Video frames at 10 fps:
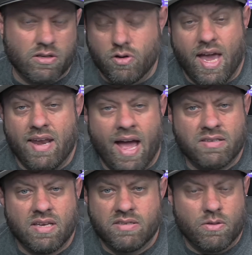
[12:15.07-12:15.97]
You can't
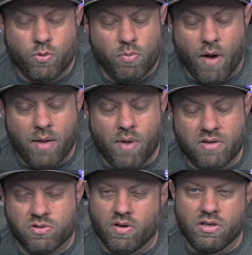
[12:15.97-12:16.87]
access it through
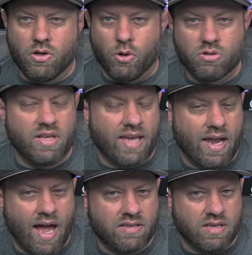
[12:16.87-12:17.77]
Brandmeister, and you usually
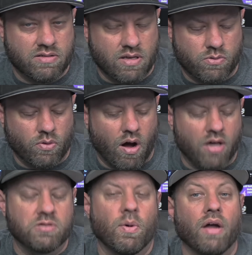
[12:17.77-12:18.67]
can't access it through a
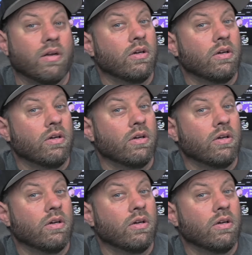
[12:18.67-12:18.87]
hotspot.